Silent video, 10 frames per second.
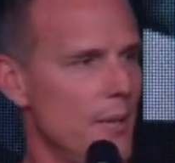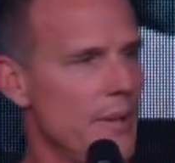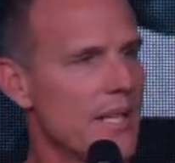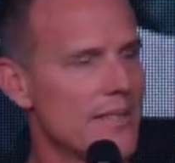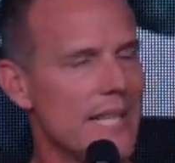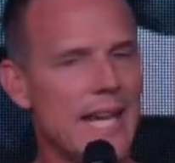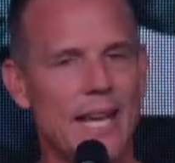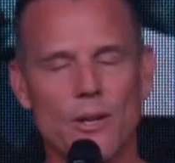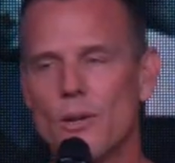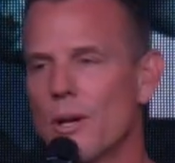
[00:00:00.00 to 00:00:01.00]
because he
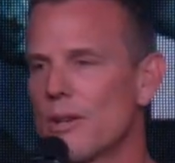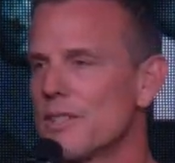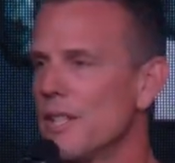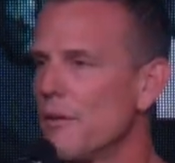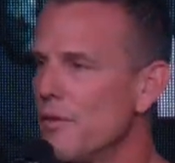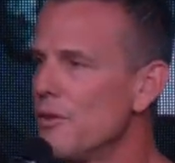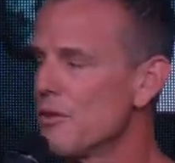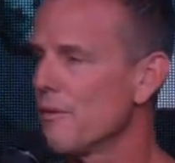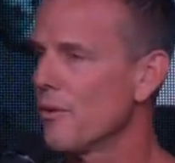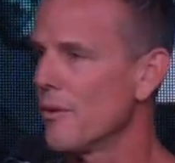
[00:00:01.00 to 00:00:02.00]
can no longer see a
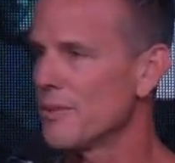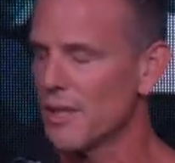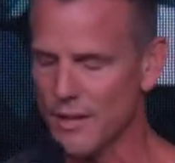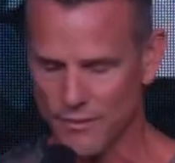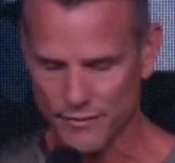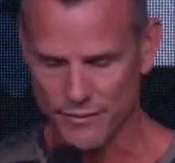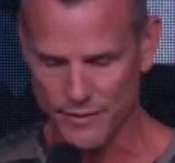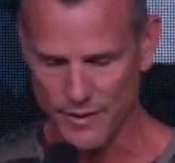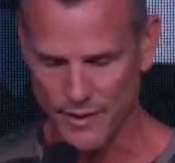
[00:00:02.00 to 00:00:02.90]
future for himself.